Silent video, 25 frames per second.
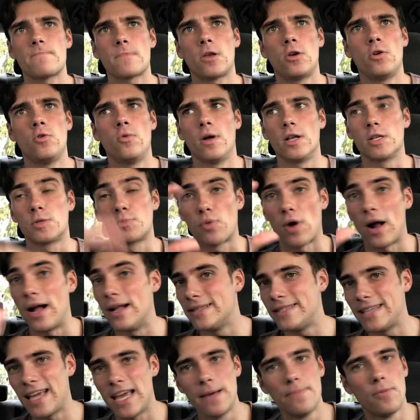Who else? Brian
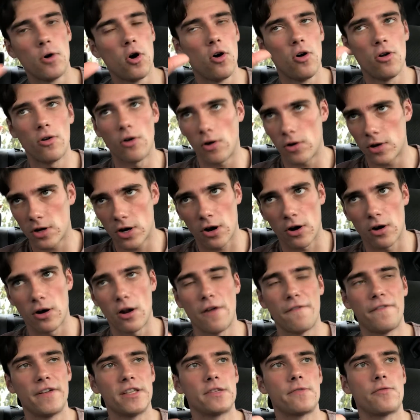Daboll, current
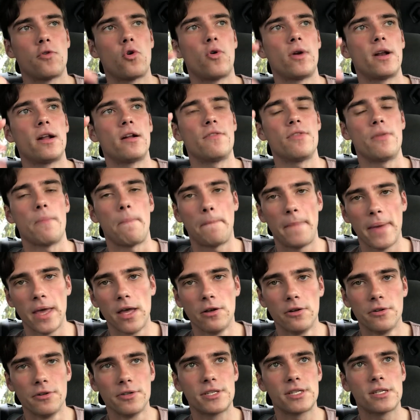offensive coordinator of the
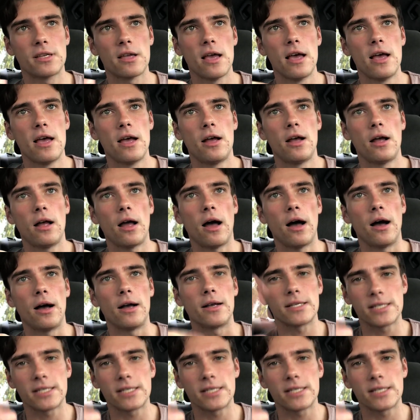Bills. Robert